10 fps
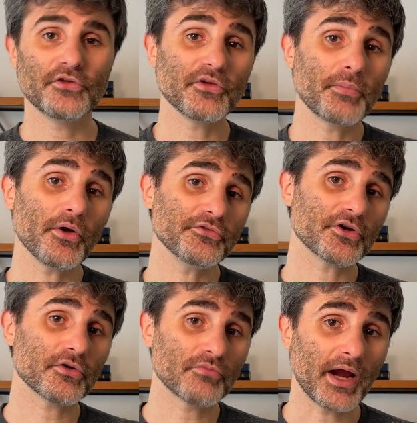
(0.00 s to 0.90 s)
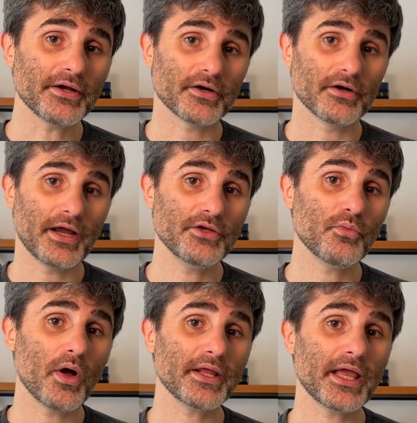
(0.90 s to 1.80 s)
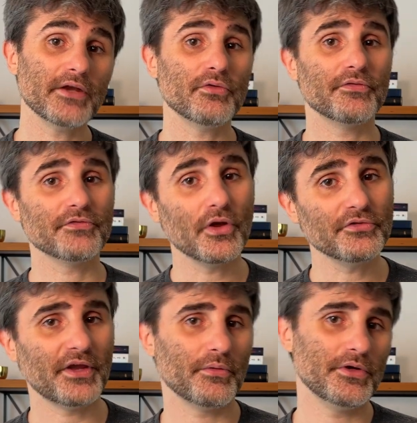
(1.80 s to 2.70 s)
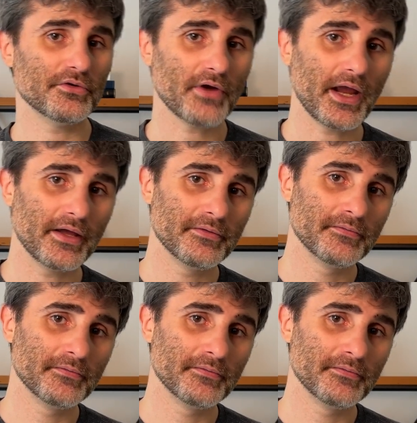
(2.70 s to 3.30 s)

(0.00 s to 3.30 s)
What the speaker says: suppose you're a writer and you want to get into a flow state when you write.